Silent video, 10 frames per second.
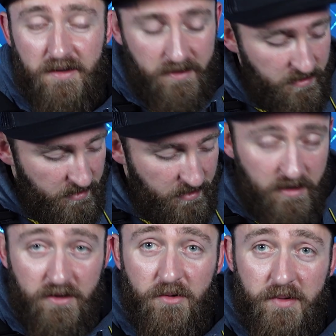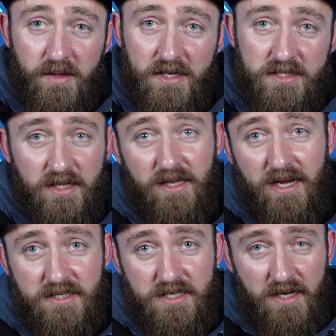there. A little bit less than
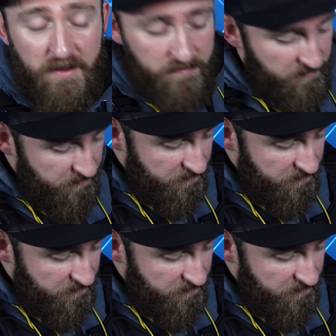last time.